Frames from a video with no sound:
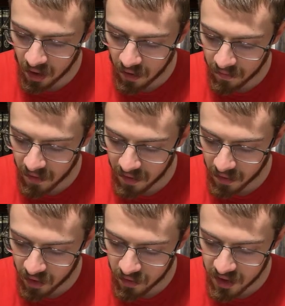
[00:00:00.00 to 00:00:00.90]

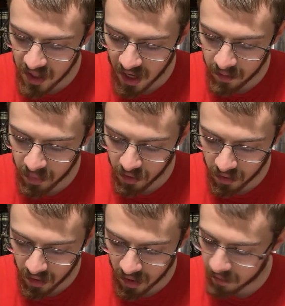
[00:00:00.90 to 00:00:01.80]
510
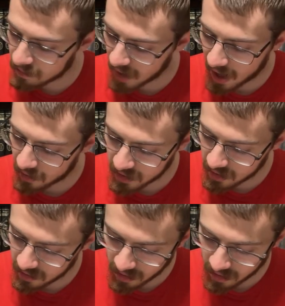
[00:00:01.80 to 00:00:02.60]
pounds.